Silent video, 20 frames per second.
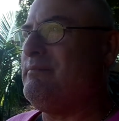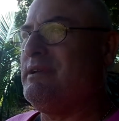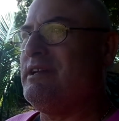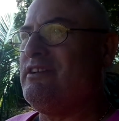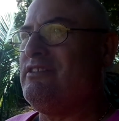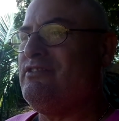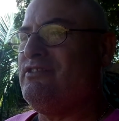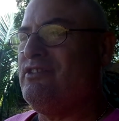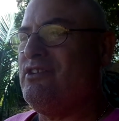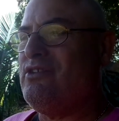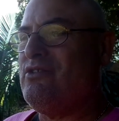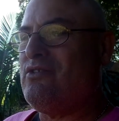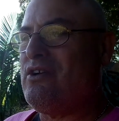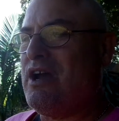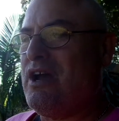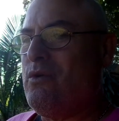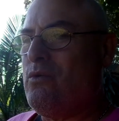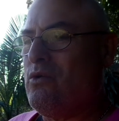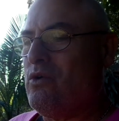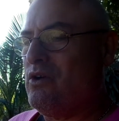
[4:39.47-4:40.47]
because, you know,
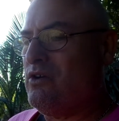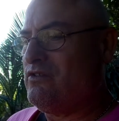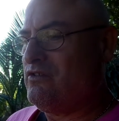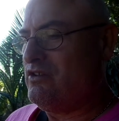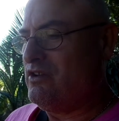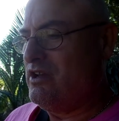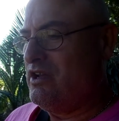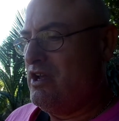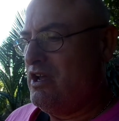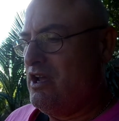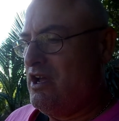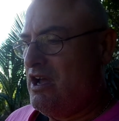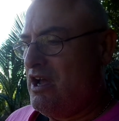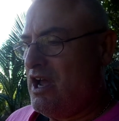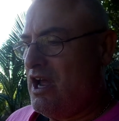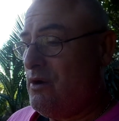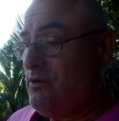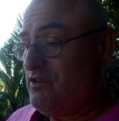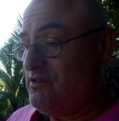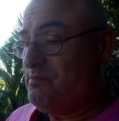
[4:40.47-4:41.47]
I worked,
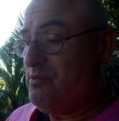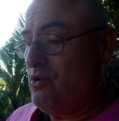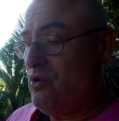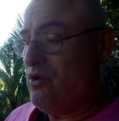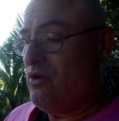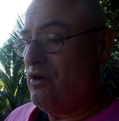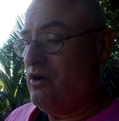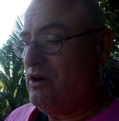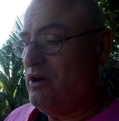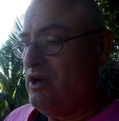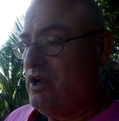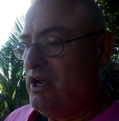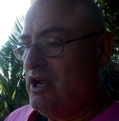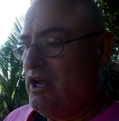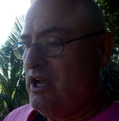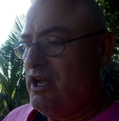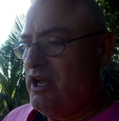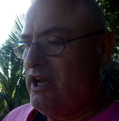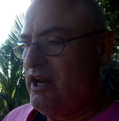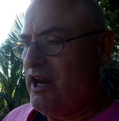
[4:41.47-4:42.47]
I was poor,
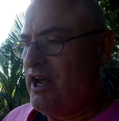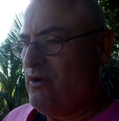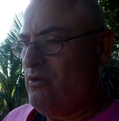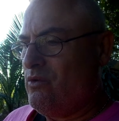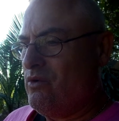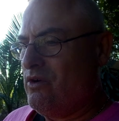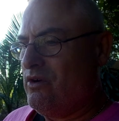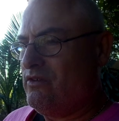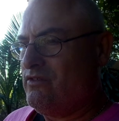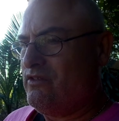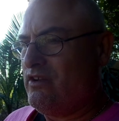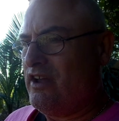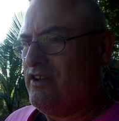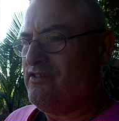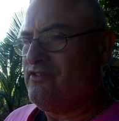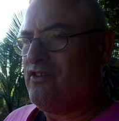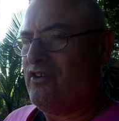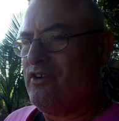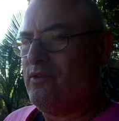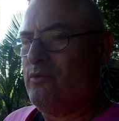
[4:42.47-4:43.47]
and I
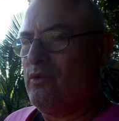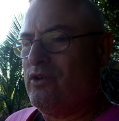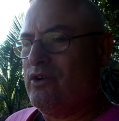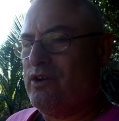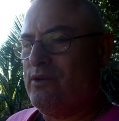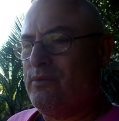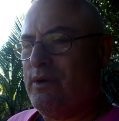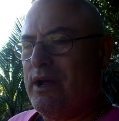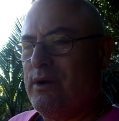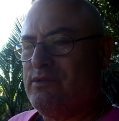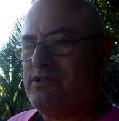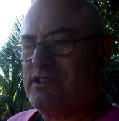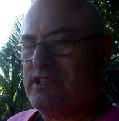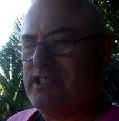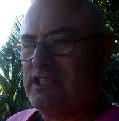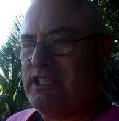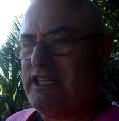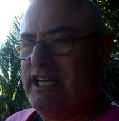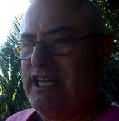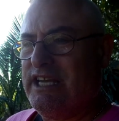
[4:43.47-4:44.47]
started working when I was a
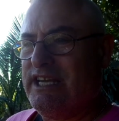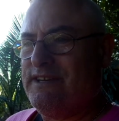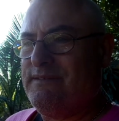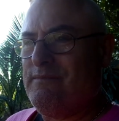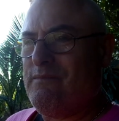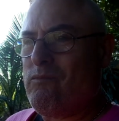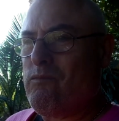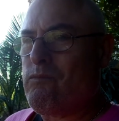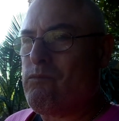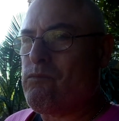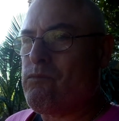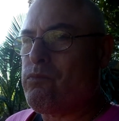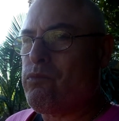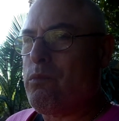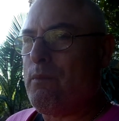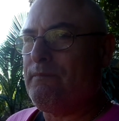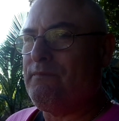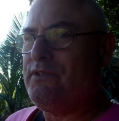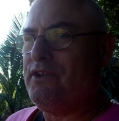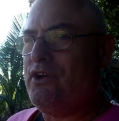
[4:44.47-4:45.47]
little kid,
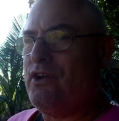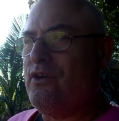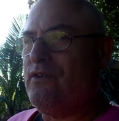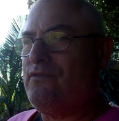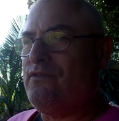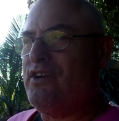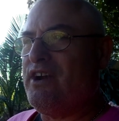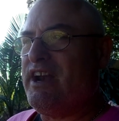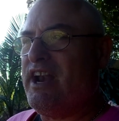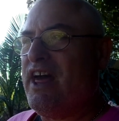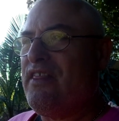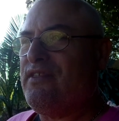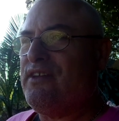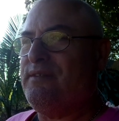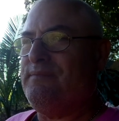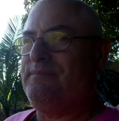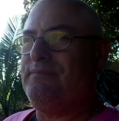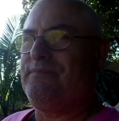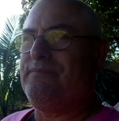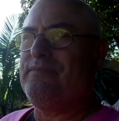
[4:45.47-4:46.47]
you know, for nothing.
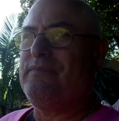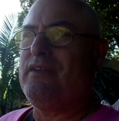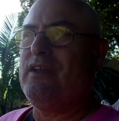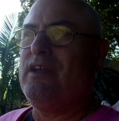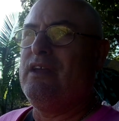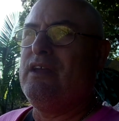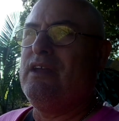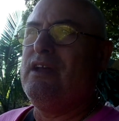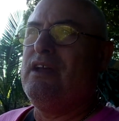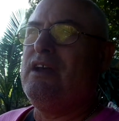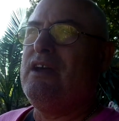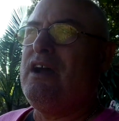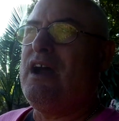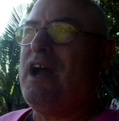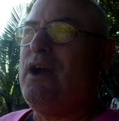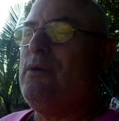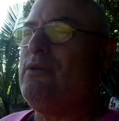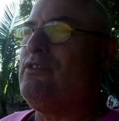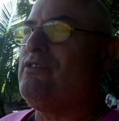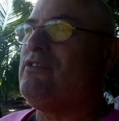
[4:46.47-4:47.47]

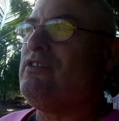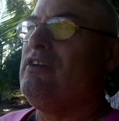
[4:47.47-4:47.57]
I was